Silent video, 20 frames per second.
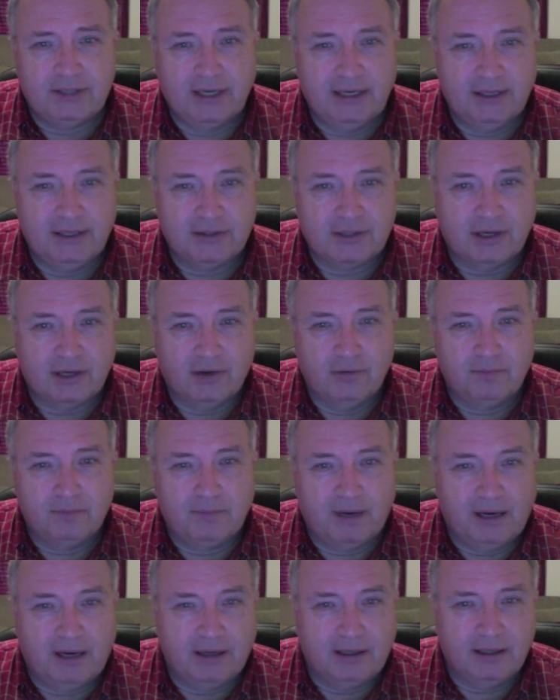in his coat
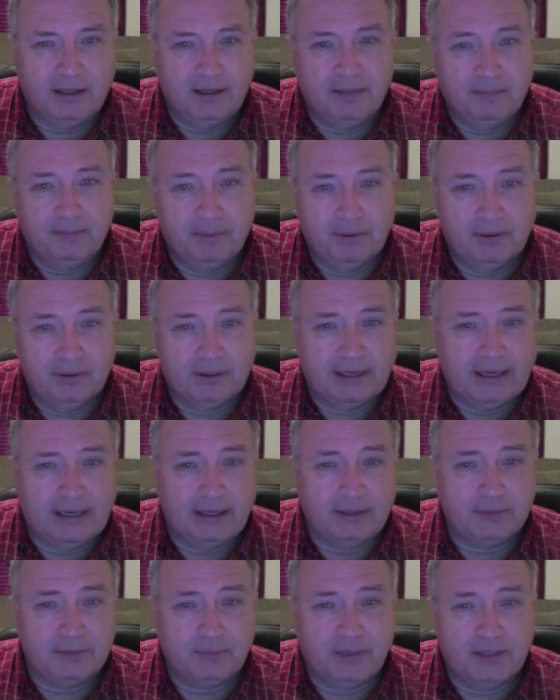pocket and he pulled
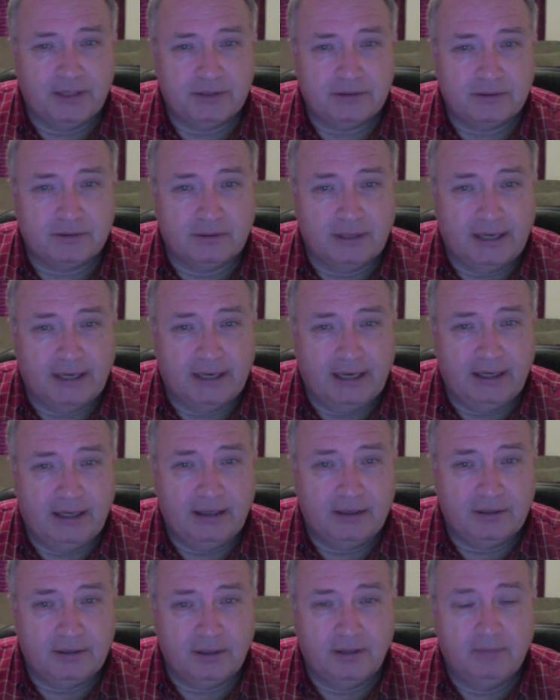out his pistol and
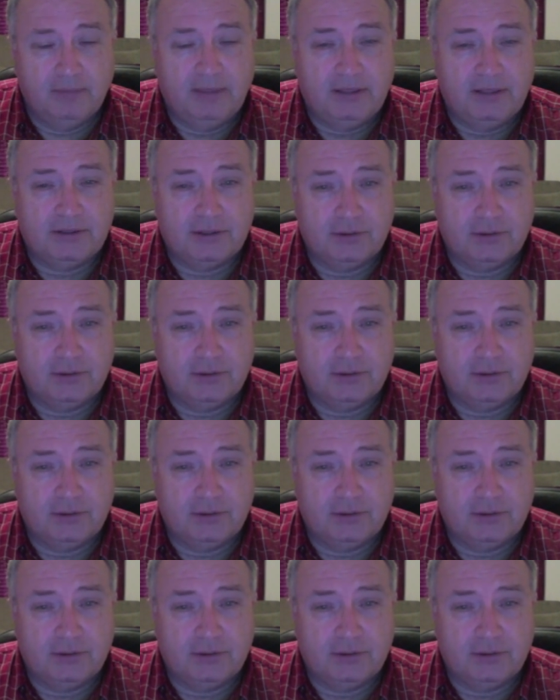handed it to me. He said,